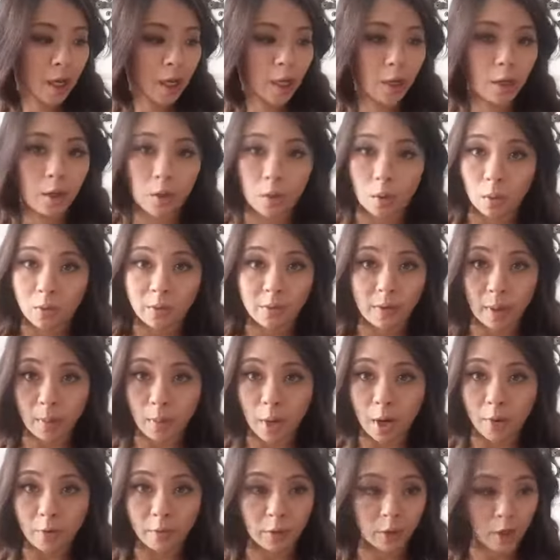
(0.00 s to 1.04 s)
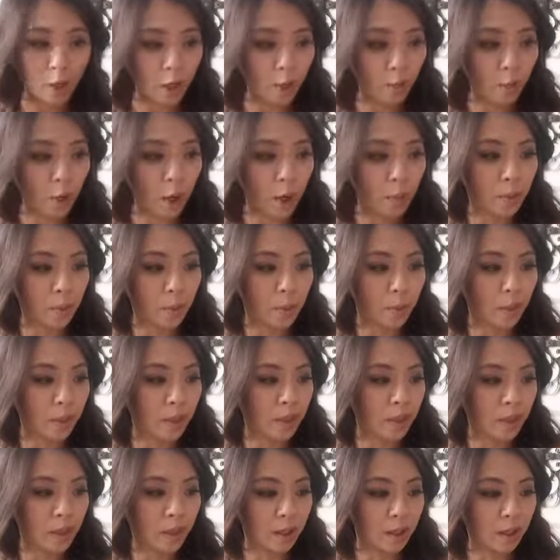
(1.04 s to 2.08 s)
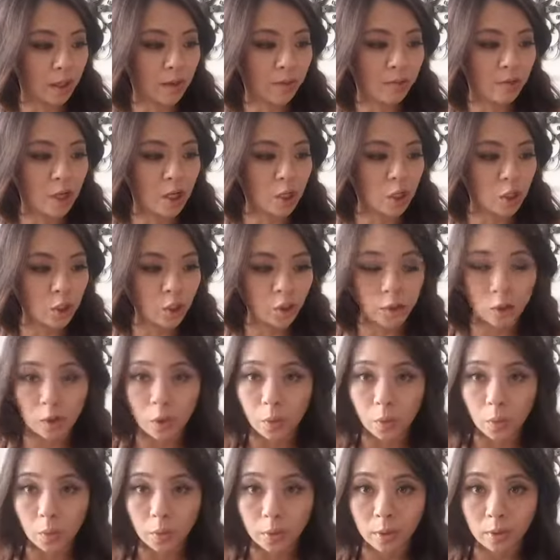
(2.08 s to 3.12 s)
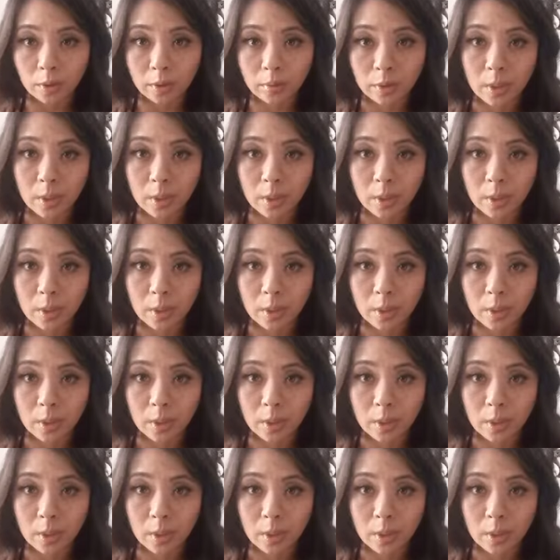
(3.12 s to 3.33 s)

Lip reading: If I'm offering on a property with a conventional loan